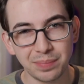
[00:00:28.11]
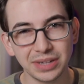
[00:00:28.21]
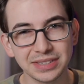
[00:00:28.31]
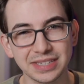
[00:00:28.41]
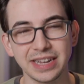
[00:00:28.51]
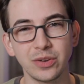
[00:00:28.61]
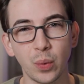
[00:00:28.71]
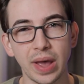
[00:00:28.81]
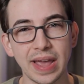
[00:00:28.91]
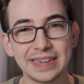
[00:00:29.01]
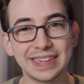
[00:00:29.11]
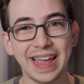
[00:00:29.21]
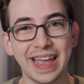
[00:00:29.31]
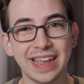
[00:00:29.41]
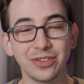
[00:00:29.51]
built-in way to
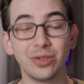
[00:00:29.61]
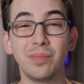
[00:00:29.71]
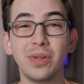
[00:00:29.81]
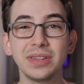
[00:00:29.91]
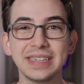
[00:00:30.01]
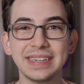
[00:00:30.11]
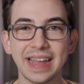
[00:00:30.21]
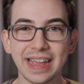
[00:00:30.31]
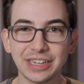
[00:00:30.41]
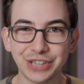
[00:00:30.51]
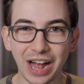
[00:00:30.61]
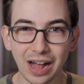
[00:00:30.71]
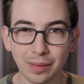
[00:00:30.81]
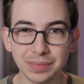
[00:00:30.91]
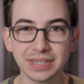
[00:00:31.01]
handle multi-day
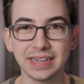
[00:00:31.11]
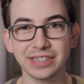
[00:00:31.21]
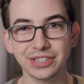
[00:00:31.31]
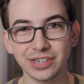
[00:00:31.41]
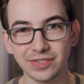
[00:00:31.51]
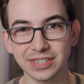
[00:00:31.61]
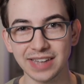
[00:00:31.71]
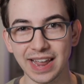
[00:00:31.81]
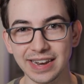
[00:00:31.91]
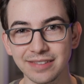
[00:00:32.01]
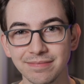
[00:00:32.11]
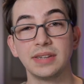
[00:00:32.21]
jobs in ServiceTitan.